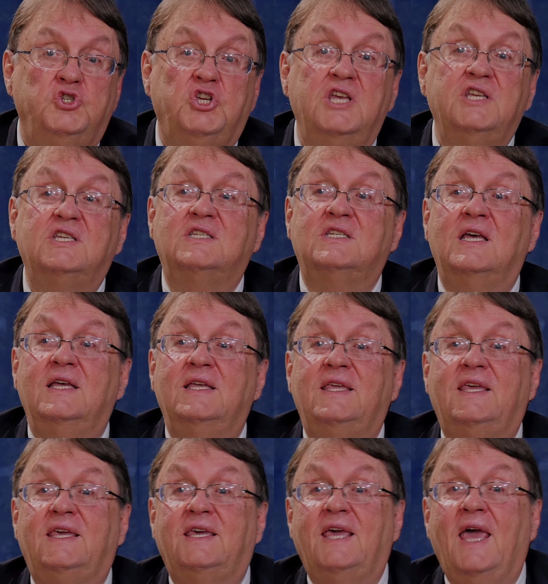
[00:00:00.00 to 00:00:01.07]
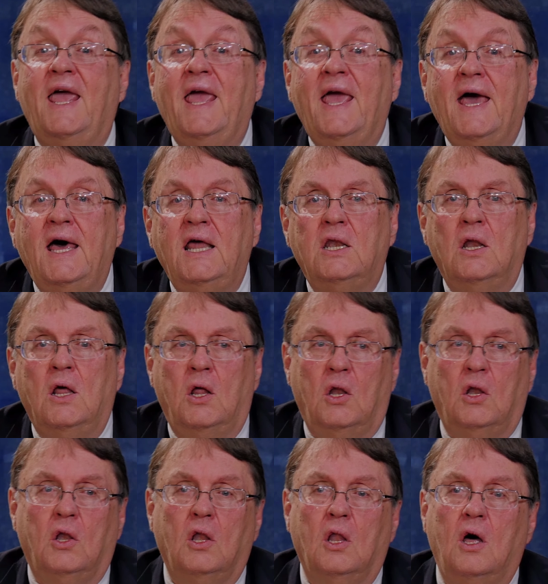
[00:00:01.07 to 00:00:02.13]
Jesus
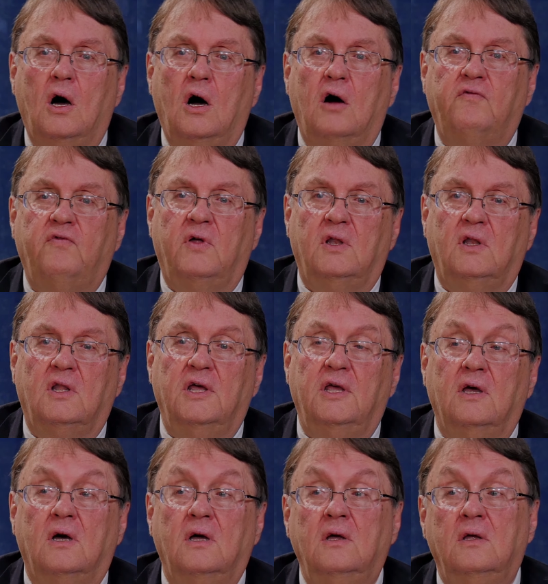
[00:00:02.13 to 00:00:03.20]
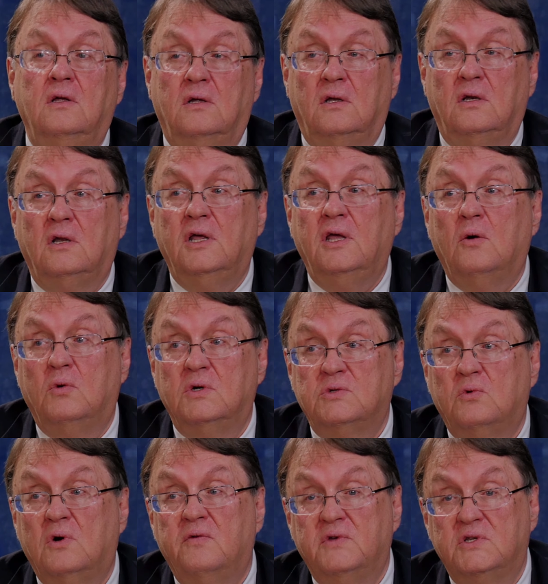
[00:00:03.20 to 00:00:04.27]
can love Leah. Leah
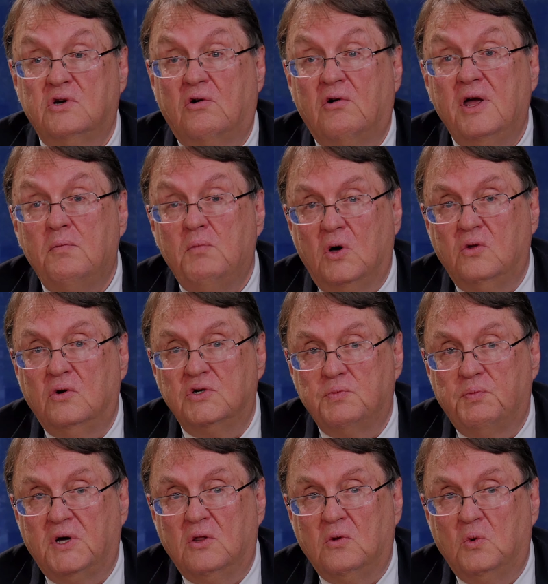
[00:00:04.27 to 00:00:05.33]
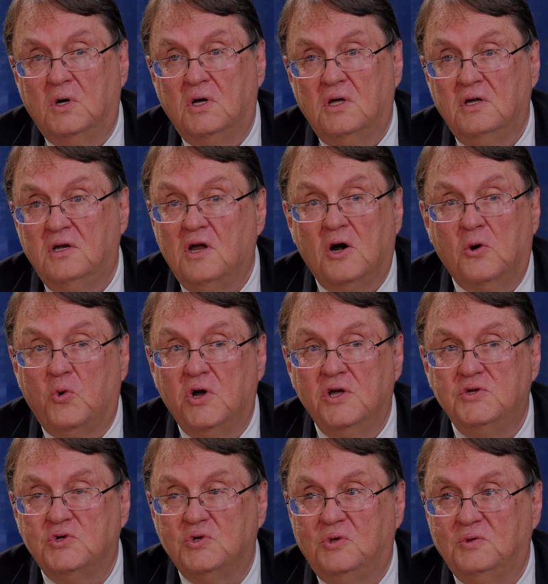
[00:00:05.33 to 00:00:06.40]
was one of his grandmothers, by the way, not
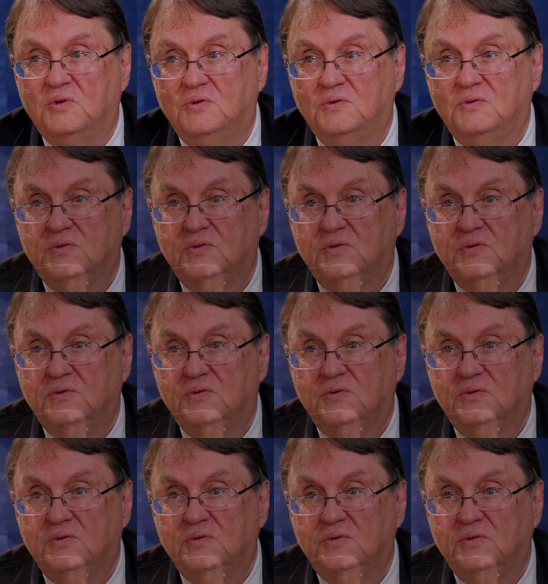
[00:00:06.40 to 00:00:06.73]
Rachel.